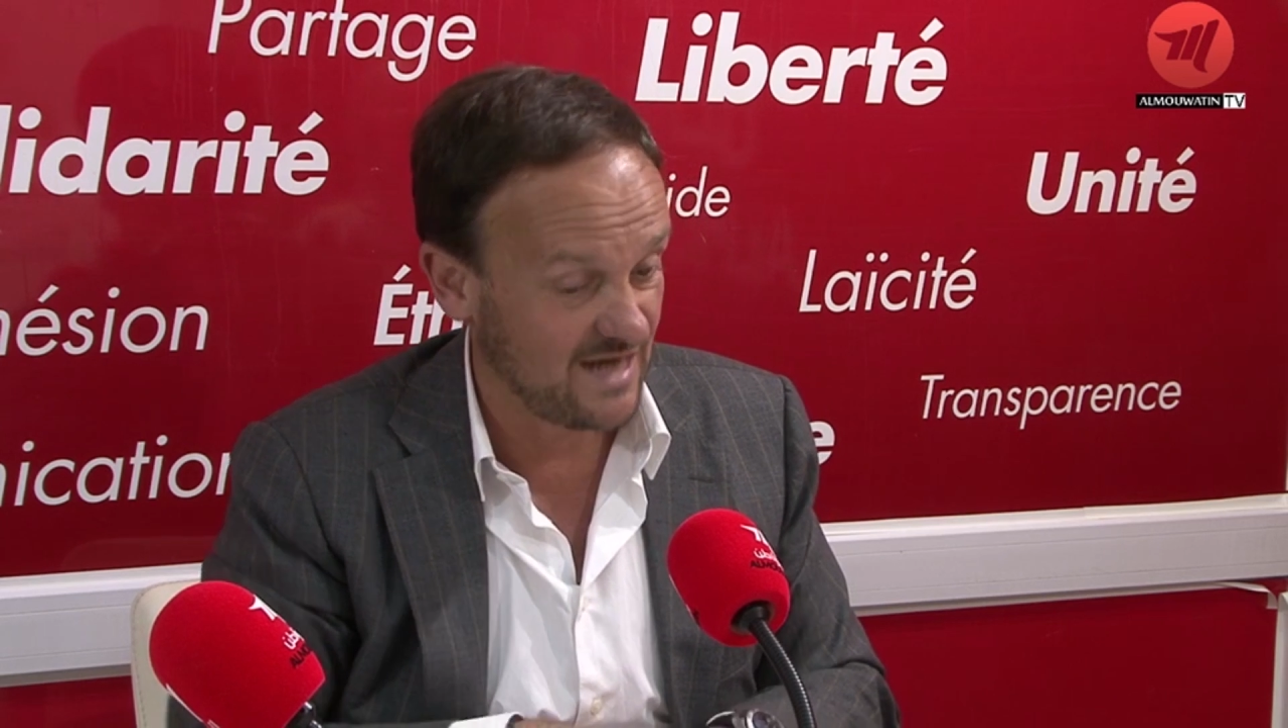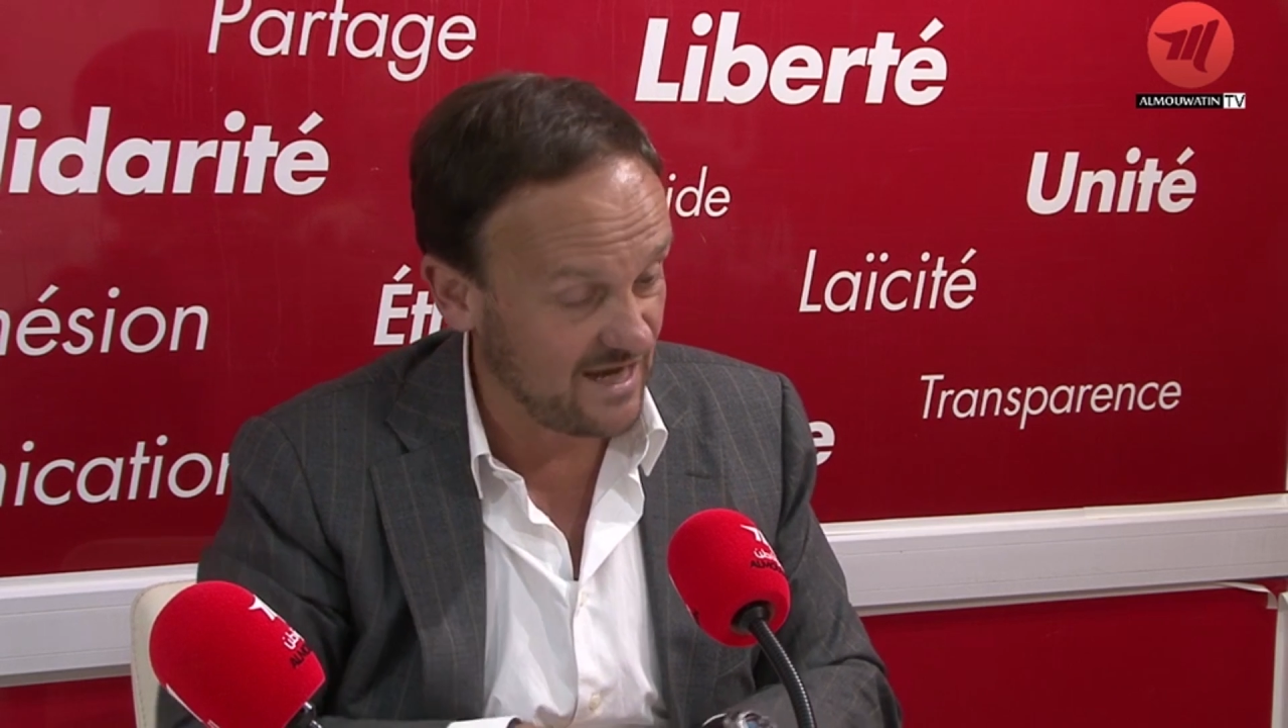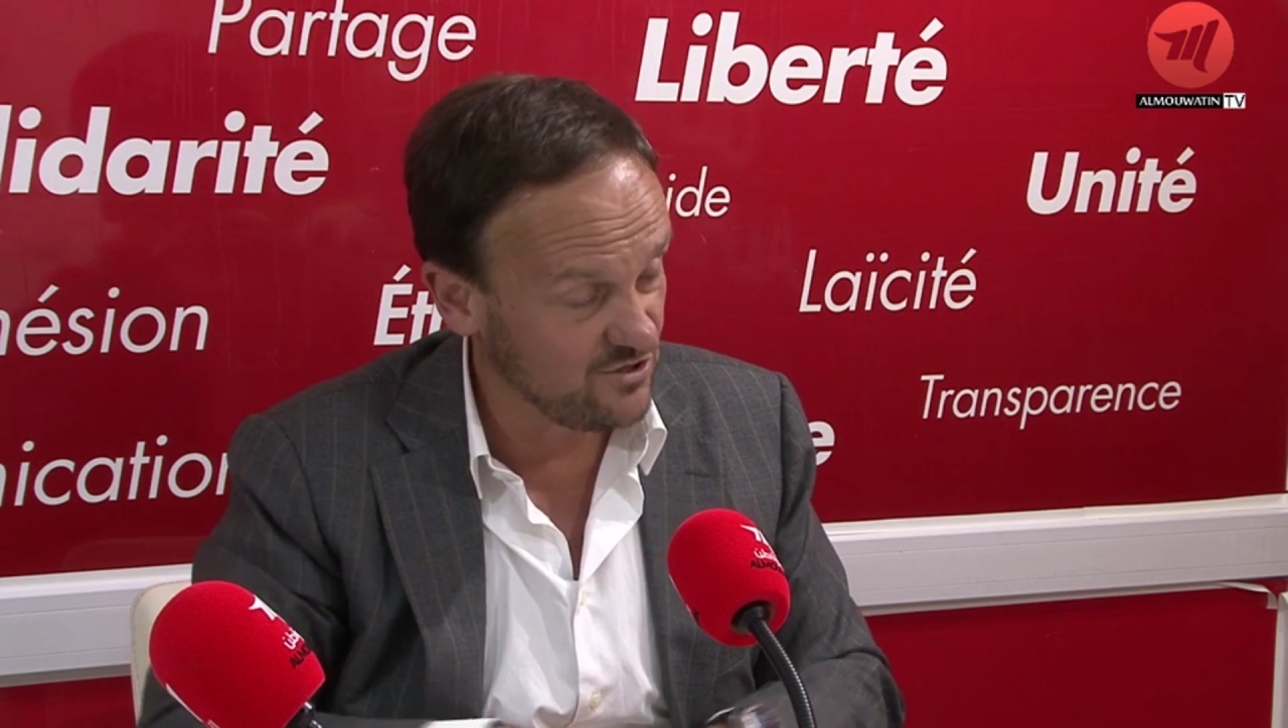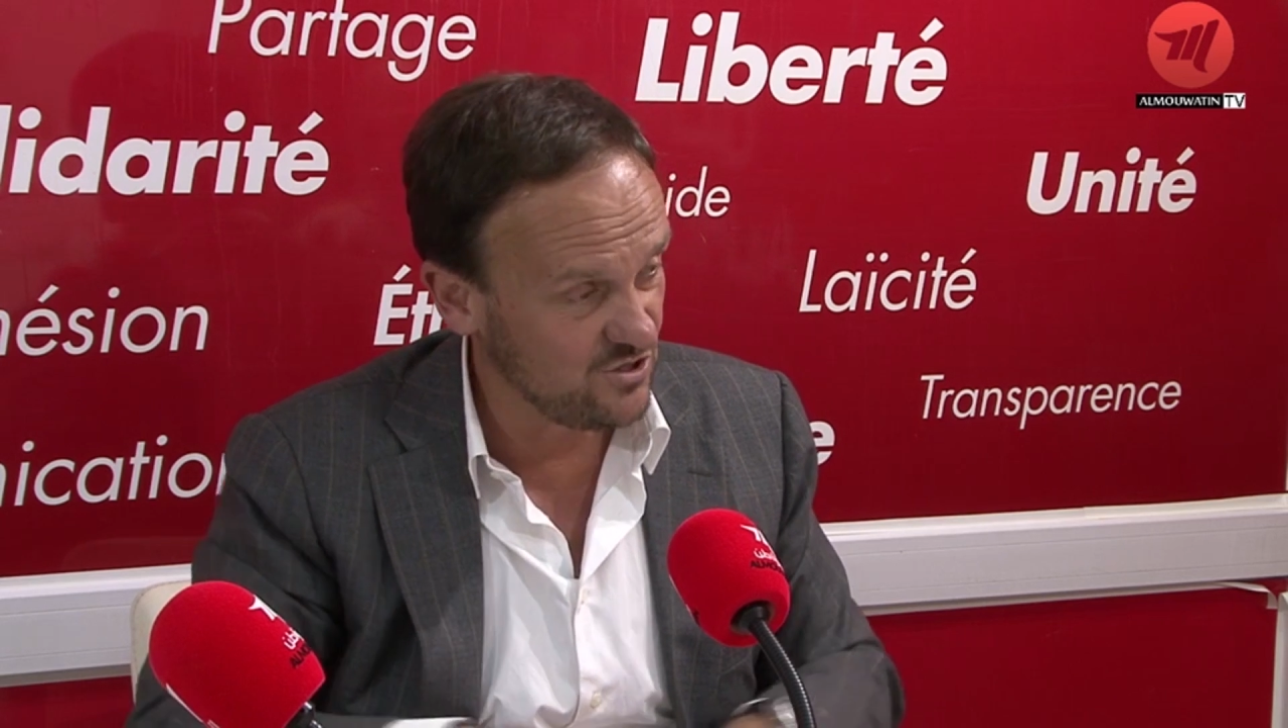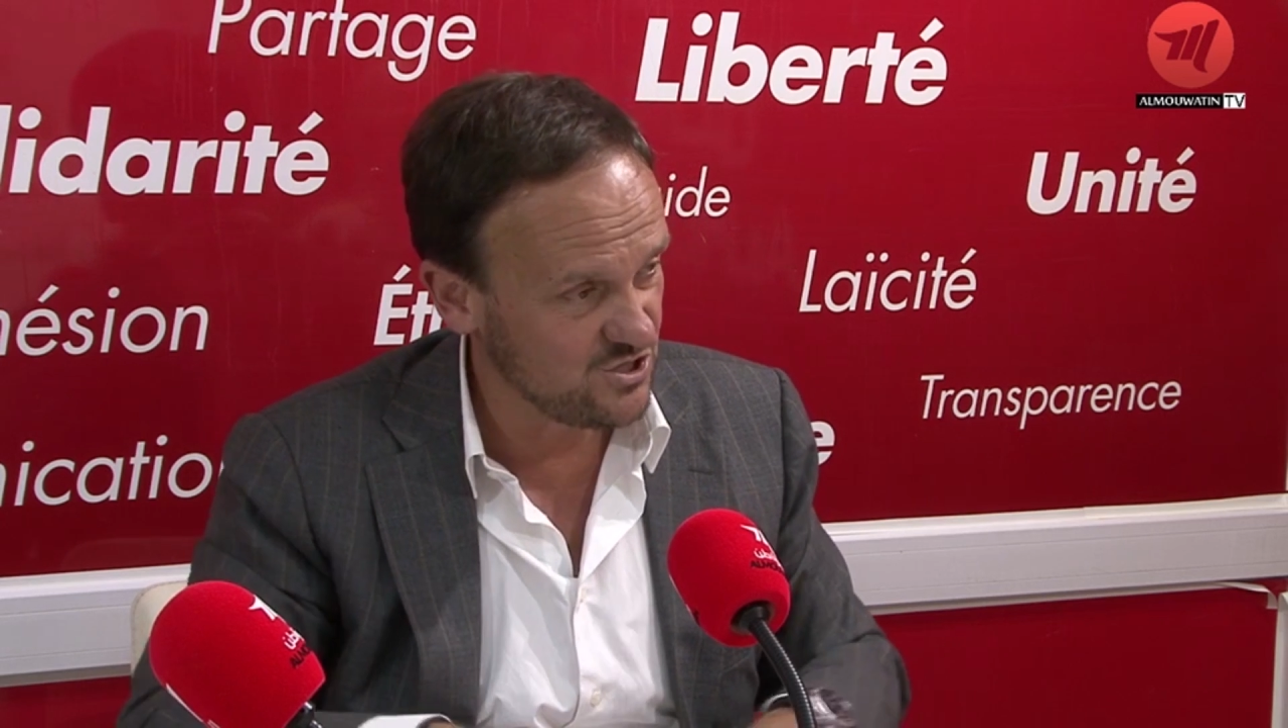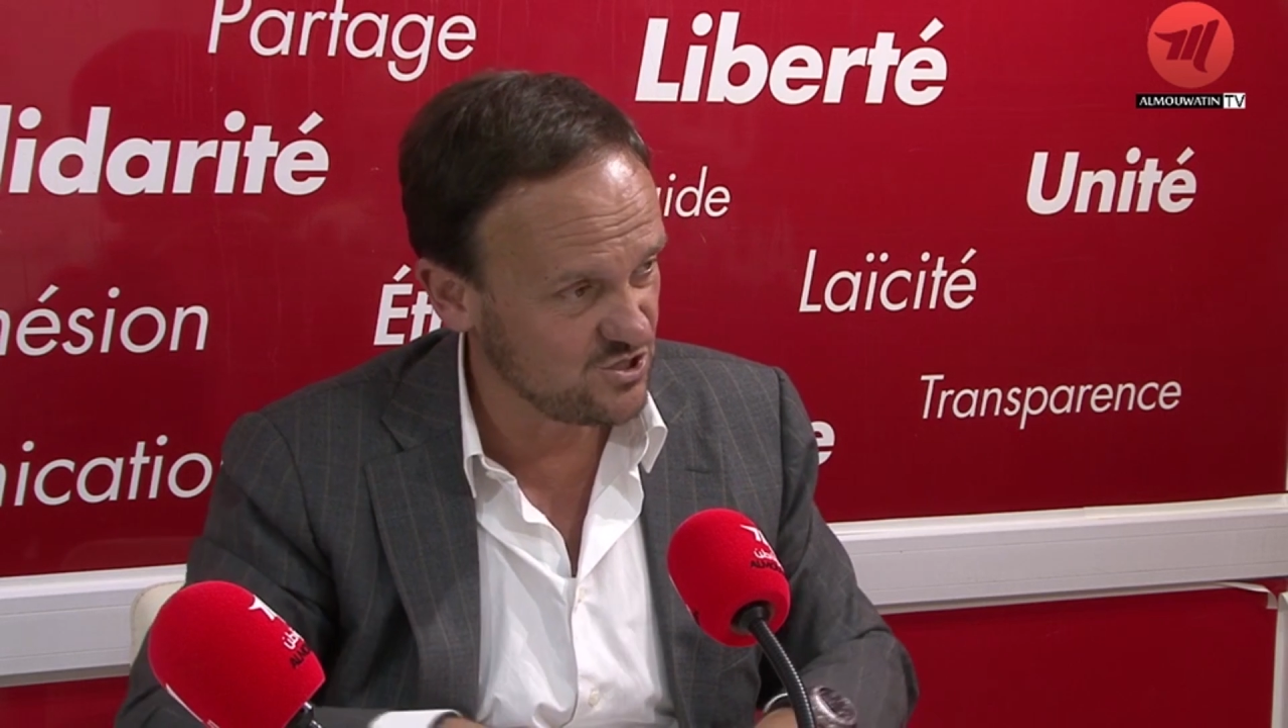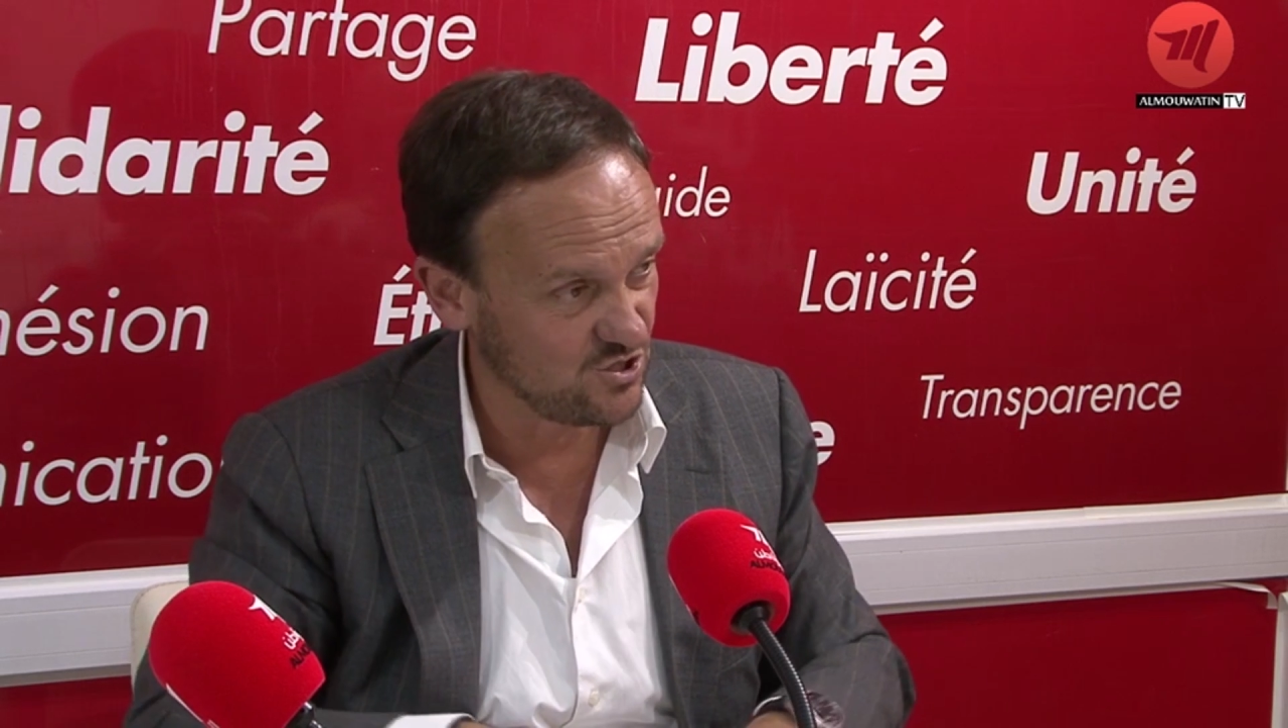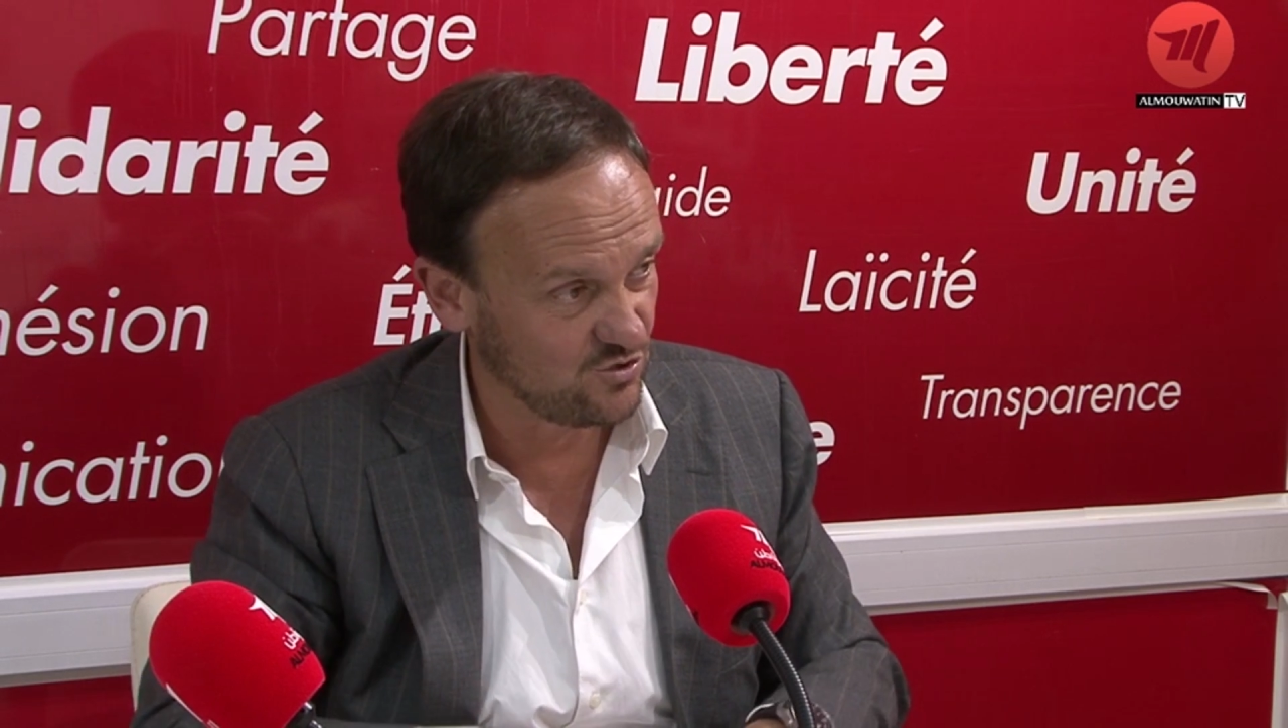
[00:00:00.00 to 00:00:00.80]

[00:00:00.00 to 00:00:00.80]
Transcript: adults not